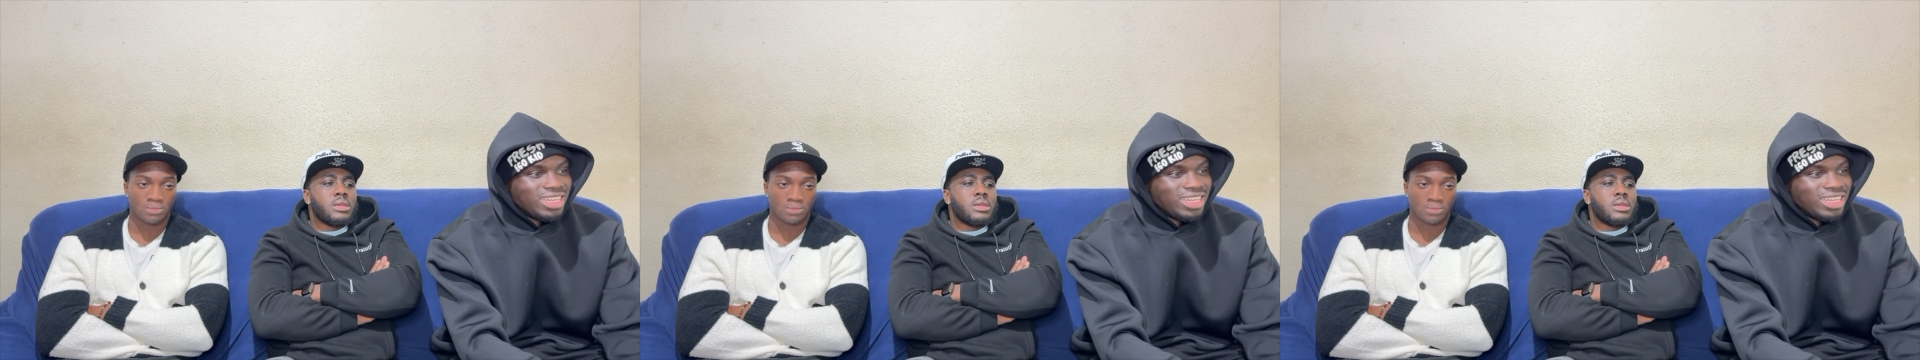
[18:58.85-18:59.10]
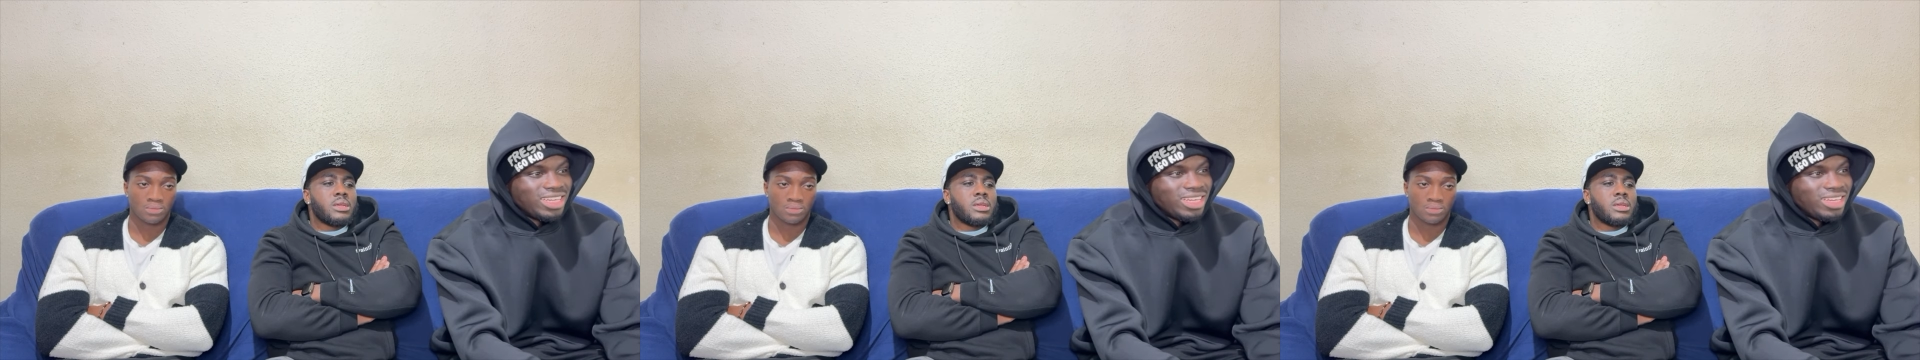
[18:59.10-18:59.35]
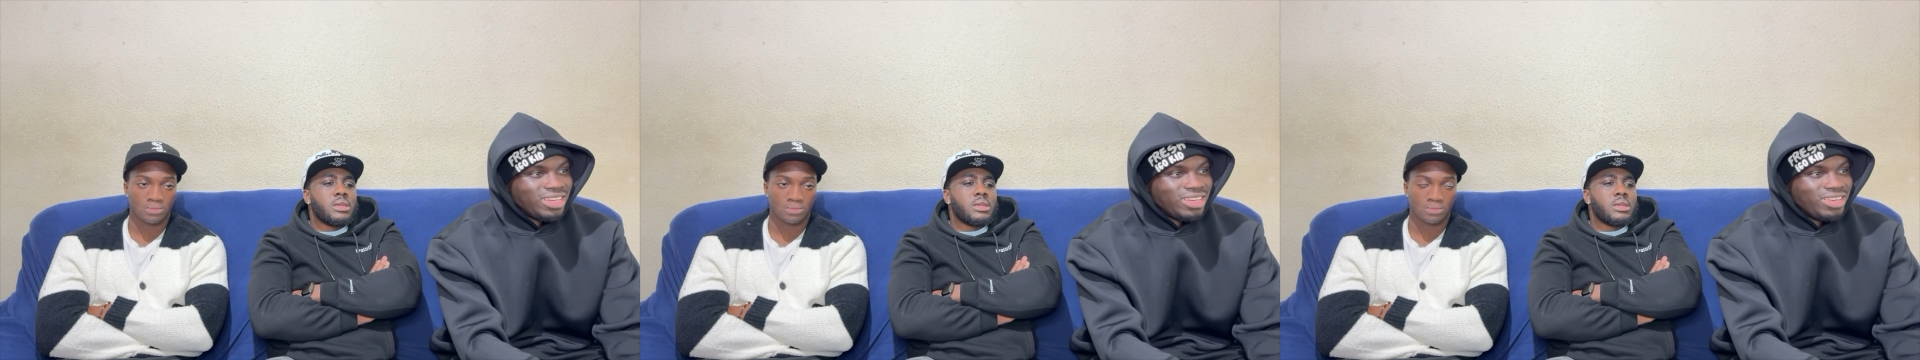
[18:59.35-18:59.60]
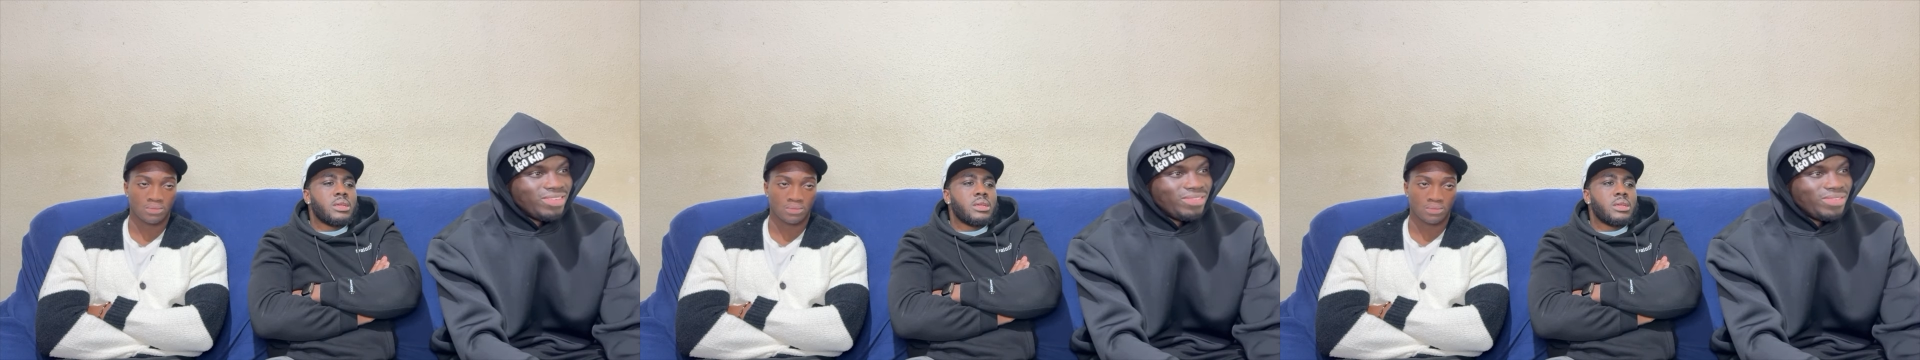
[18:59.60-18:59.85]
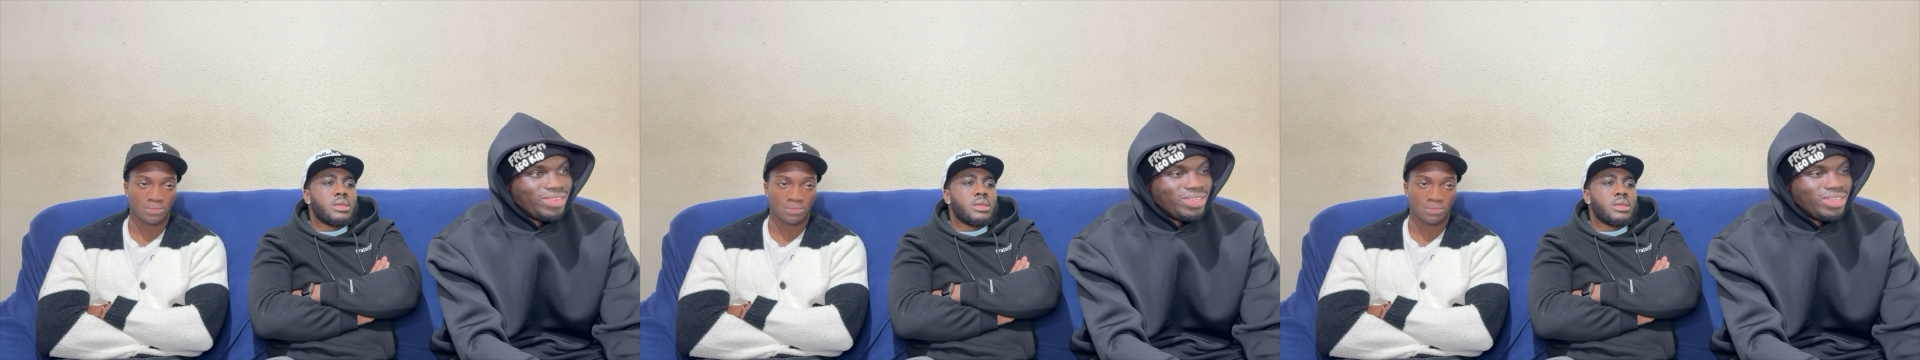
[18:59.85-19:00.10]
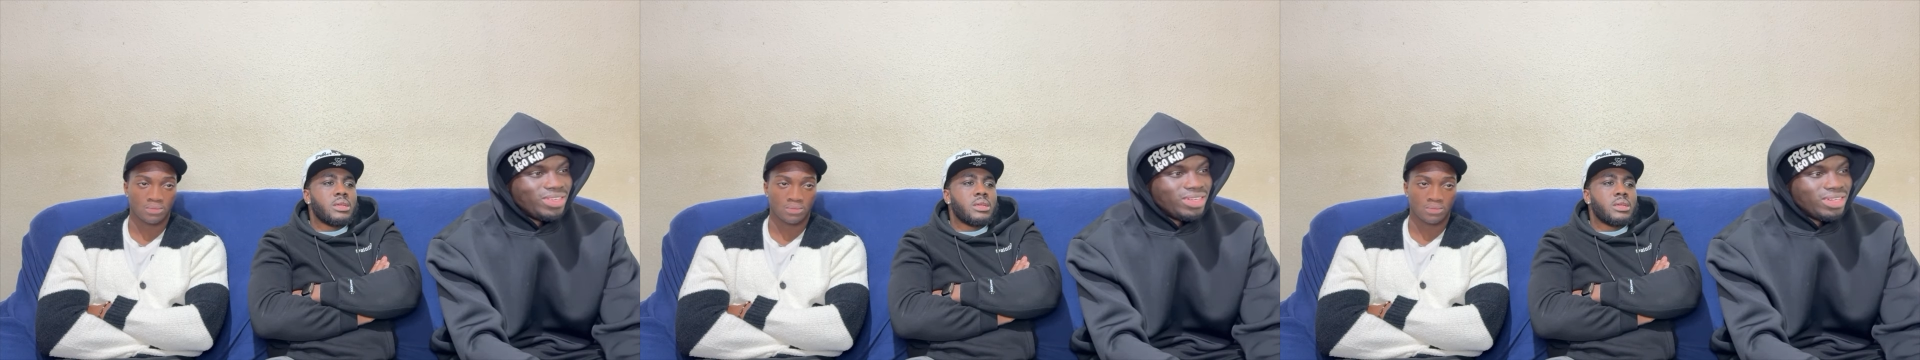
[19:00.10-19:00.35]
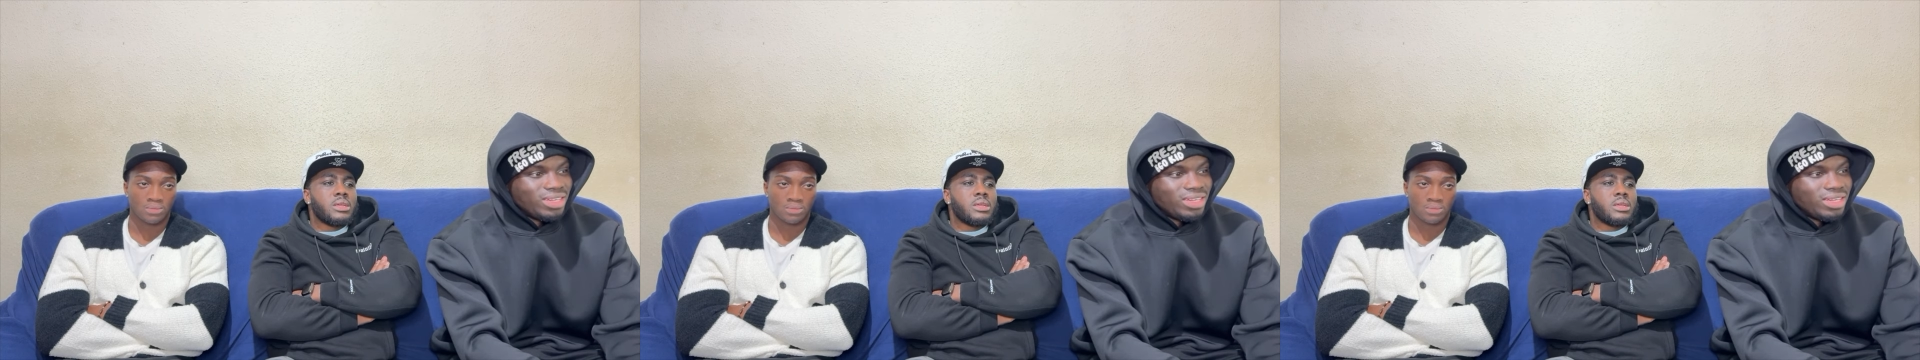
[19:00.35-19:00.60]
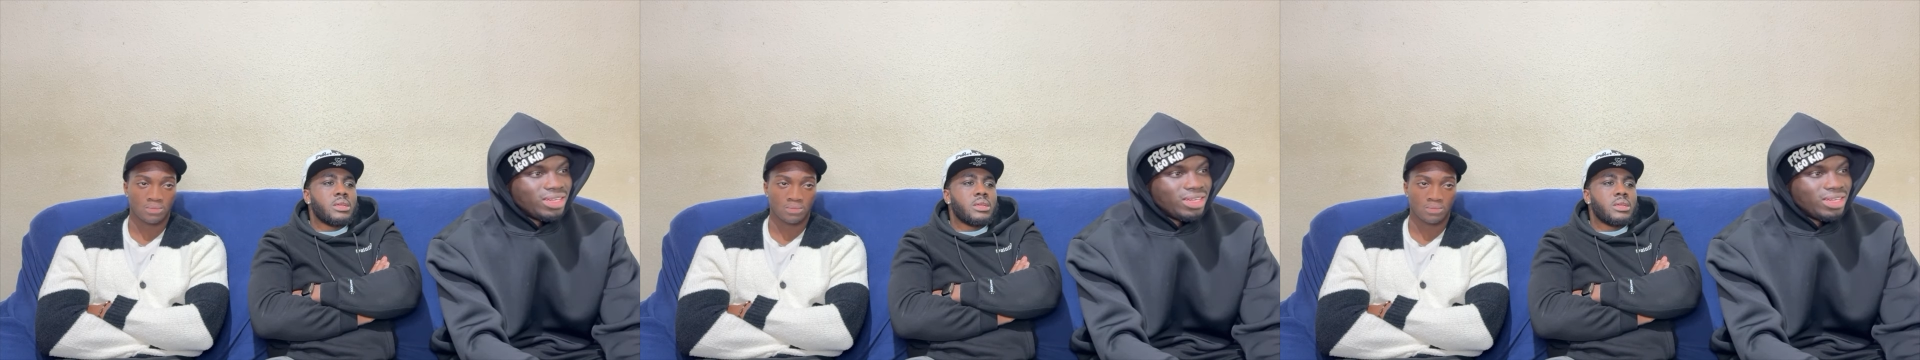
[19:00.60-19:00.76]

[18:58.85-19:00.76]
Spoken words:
(silence)